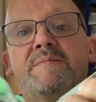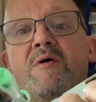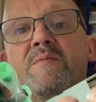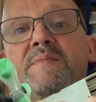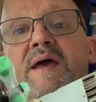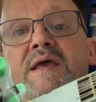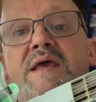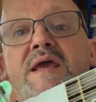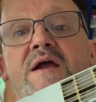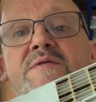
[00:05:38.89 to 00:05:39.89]
Bombay
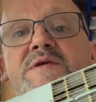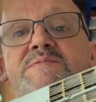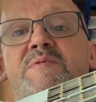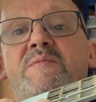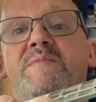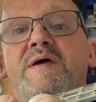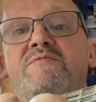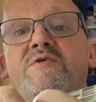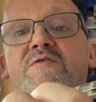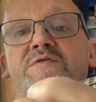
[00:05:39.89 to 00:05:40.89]
here, this Bombay
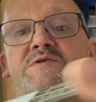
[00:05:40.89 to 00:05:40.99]
roof.